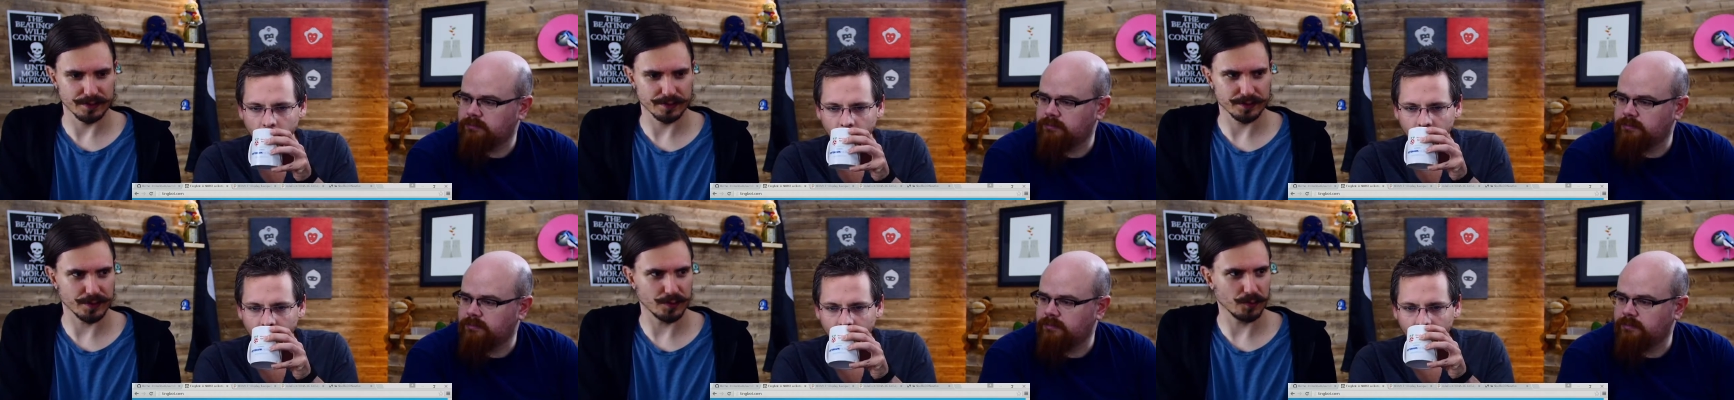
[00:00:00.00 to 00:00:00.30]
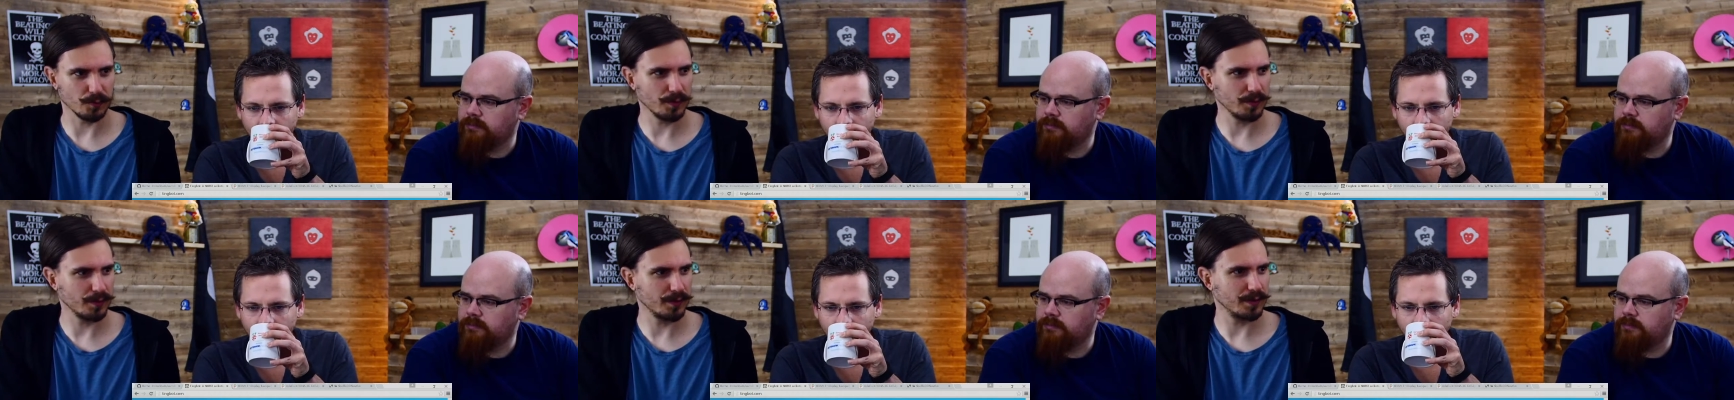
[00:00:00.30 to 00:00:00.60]

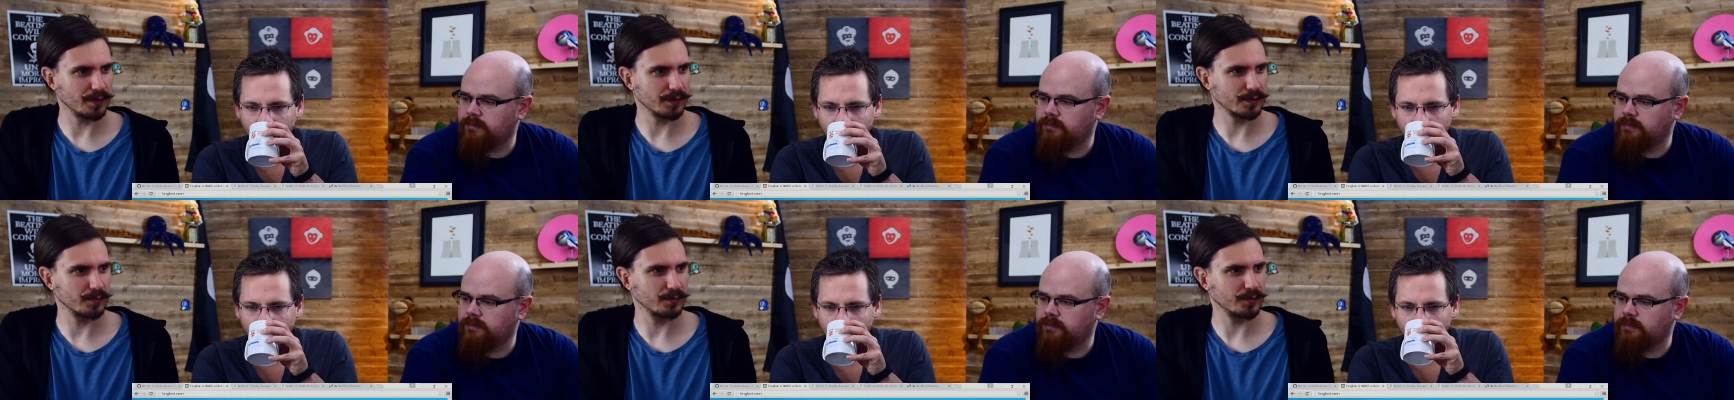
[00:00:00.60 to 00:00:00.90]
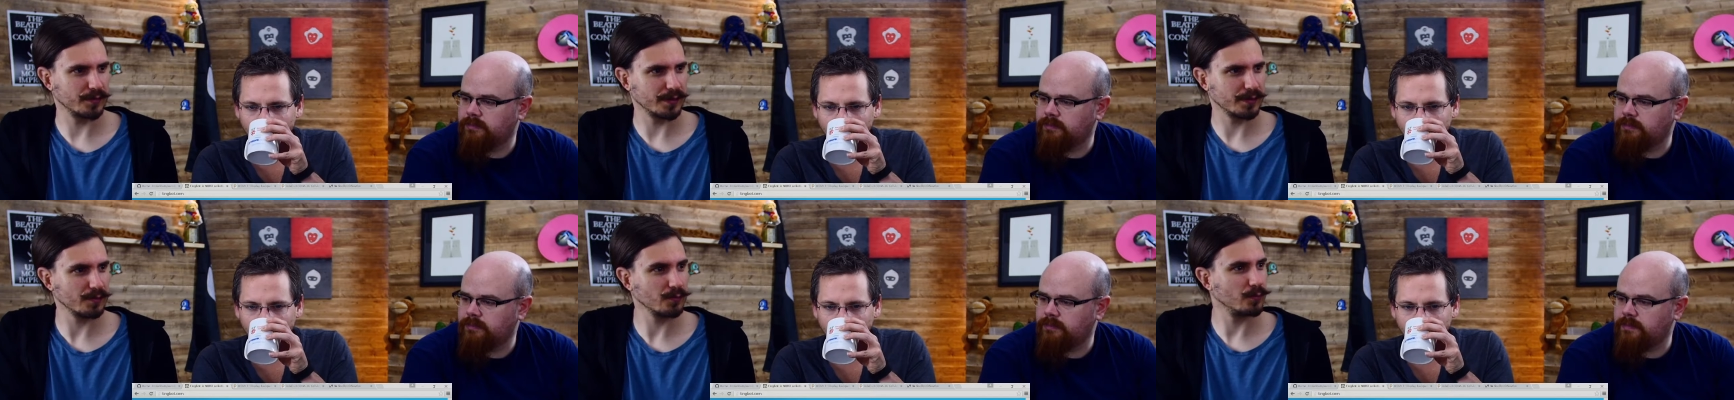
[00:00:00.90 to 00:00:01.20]
Speaker 1: So far,
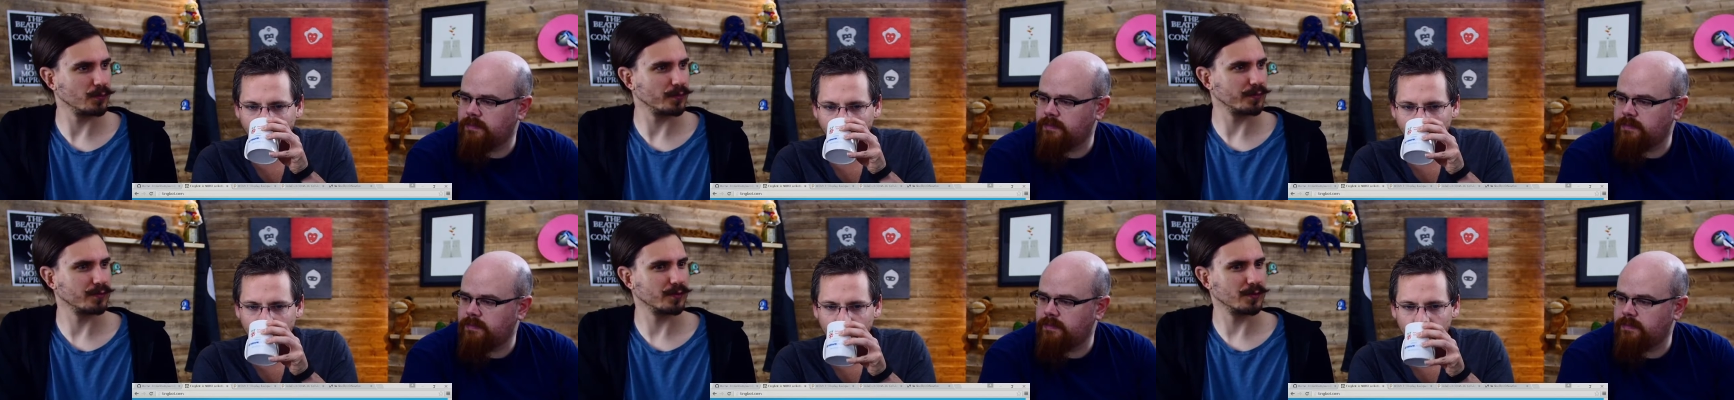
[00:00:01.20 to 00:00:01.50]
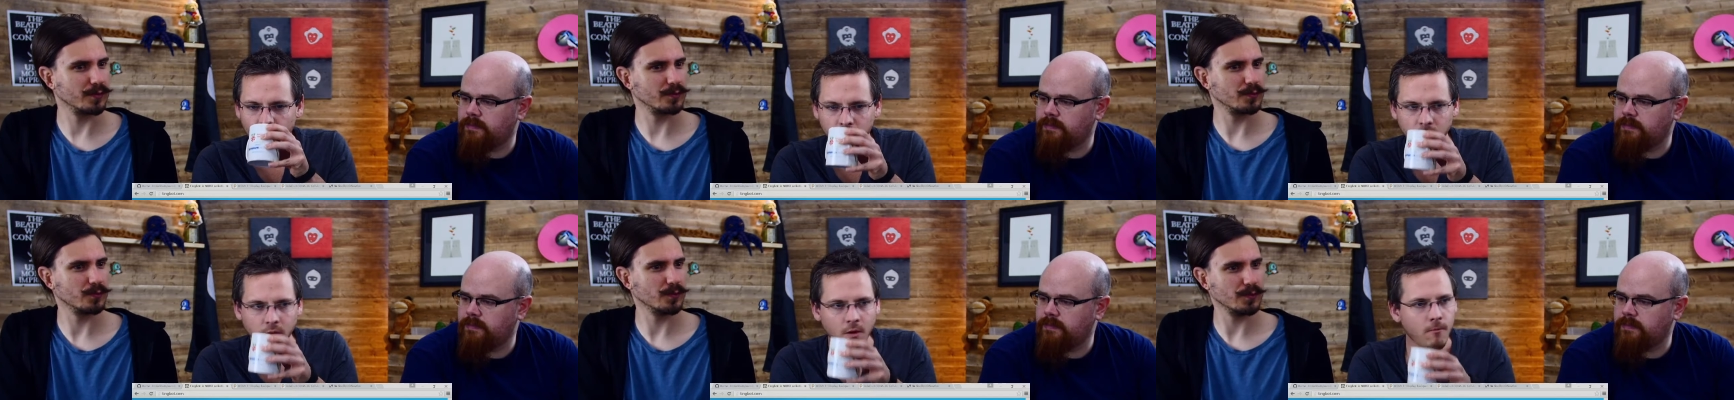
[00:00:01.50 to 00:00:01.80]
can we? Oh, we've
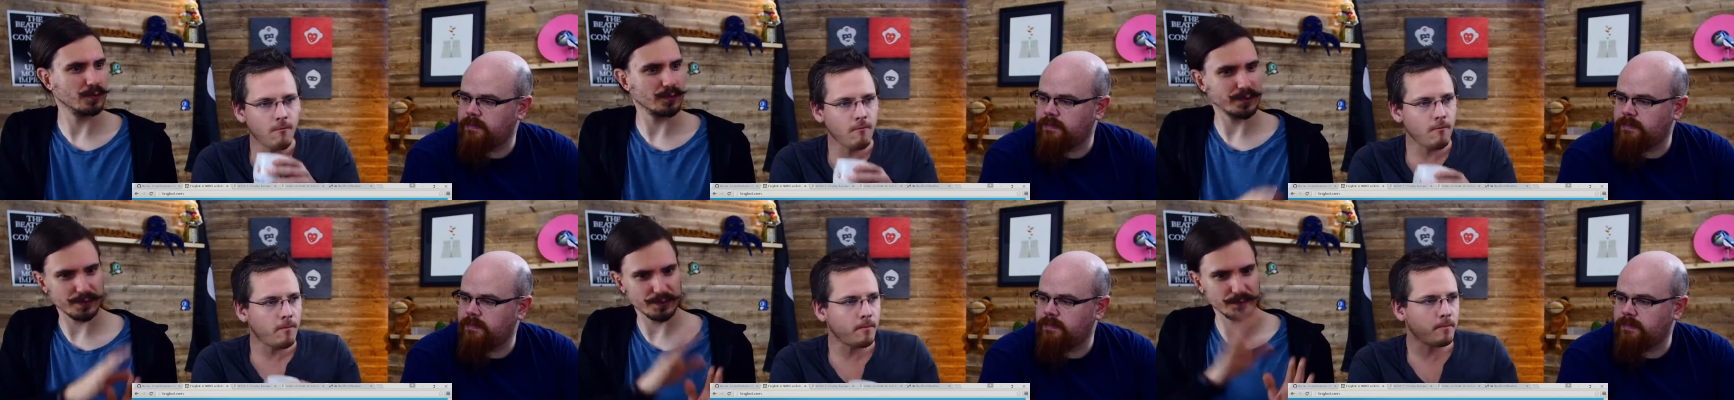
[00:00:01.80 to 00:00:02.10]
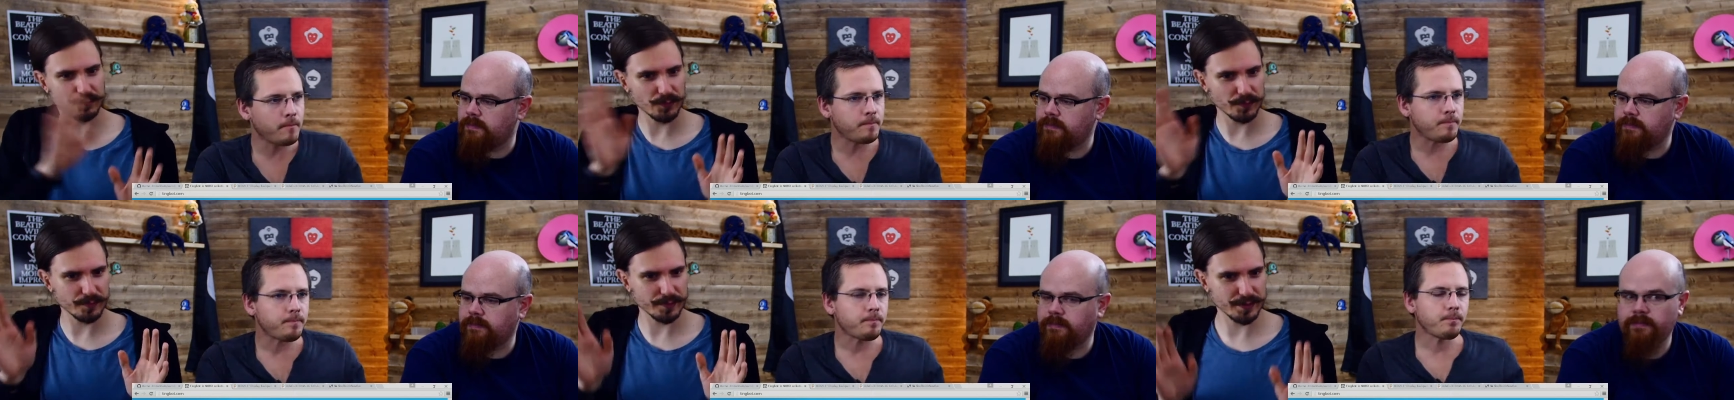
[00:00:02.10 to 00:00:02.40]
got what are
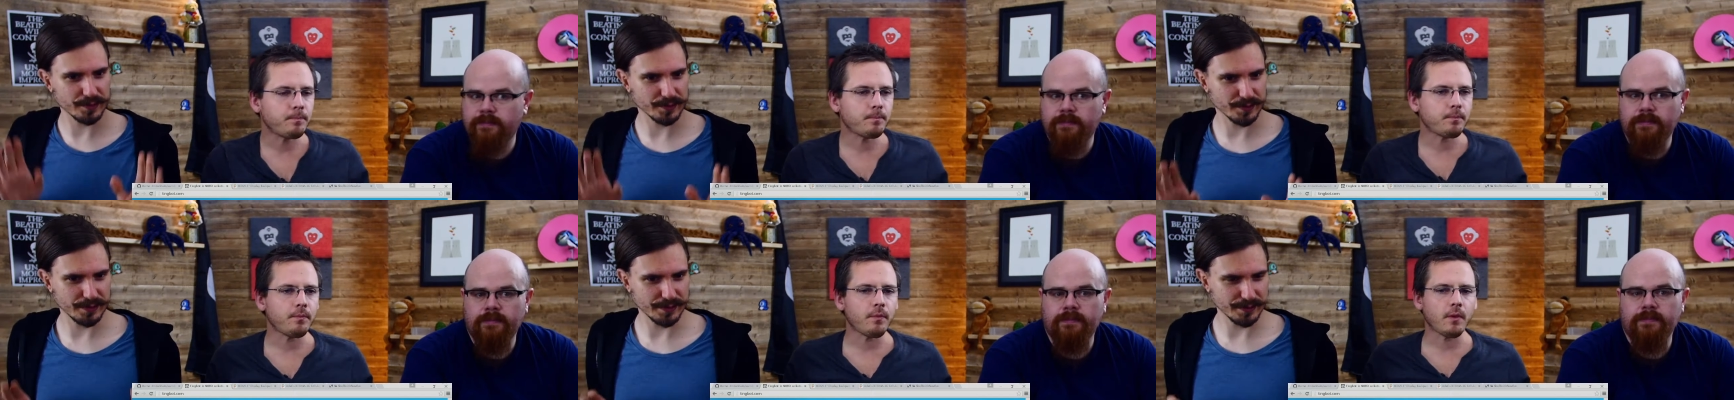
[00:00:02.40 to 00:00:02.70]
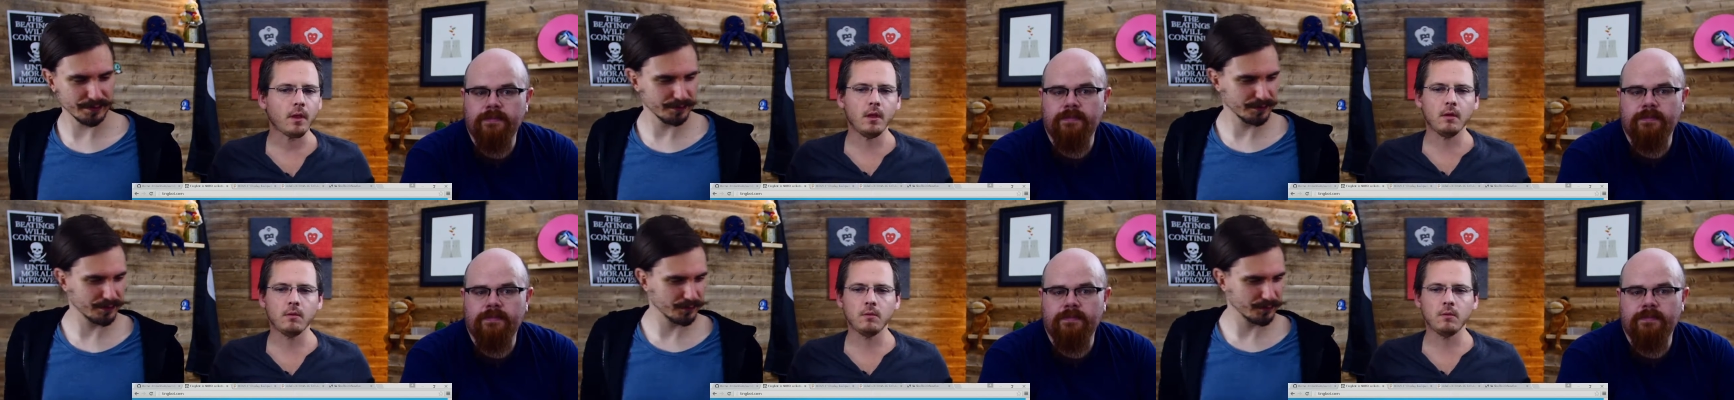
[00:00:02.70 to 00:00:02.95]
we what are we looking at? Website.